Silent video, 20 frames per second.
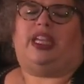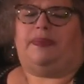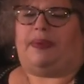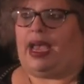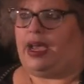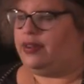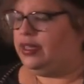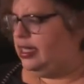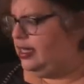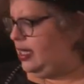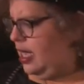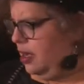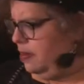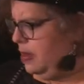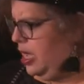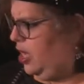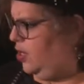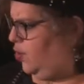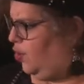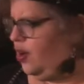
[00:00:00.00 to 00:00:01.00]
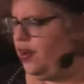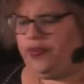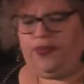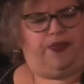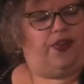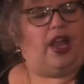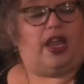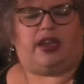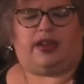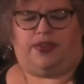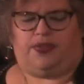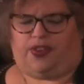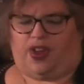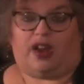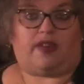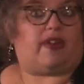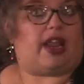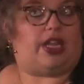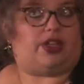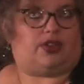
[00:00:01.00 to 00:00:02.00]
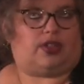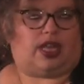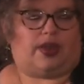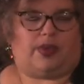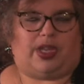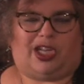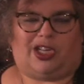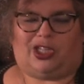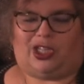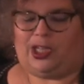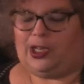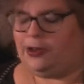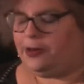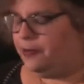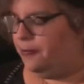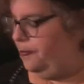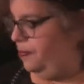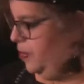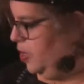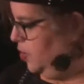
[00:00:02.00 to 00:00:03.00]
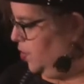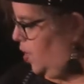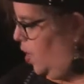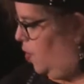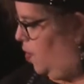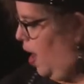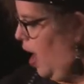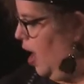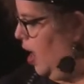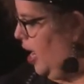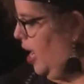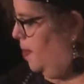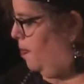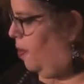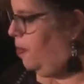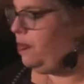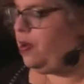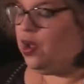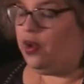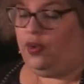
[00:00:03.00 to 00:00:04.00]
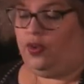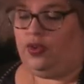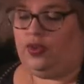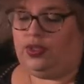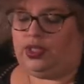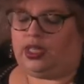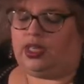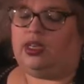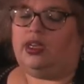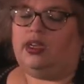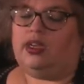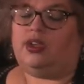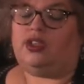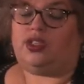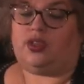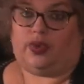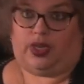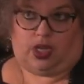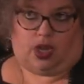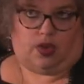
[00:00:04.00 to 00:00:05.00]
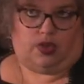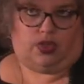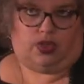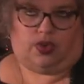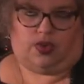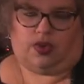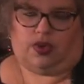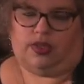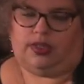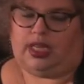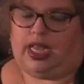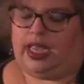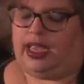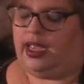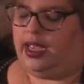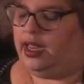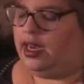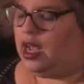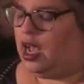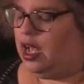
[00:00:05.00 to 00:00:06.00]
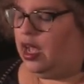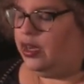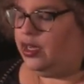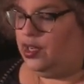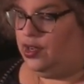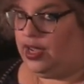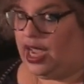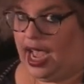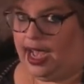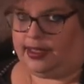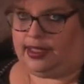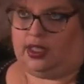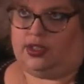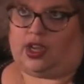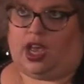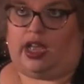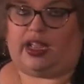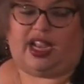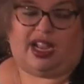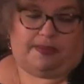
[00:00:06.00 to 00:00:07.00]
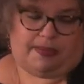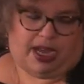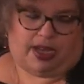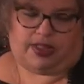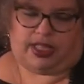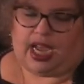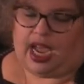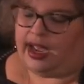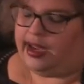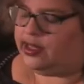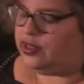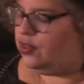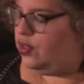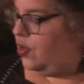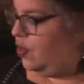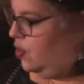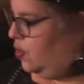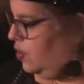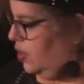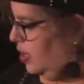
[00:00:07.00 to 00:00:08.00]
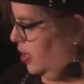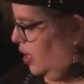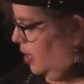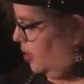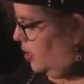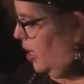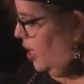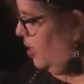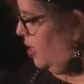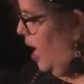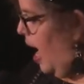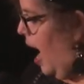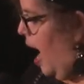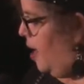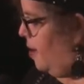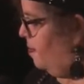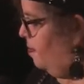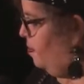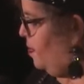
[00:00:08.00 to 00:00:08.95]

about some sort of fun fundraiser that we could do. So I proposed doing ghost tours in uh, New Castle, talking about the Isles of Shoals and things like that.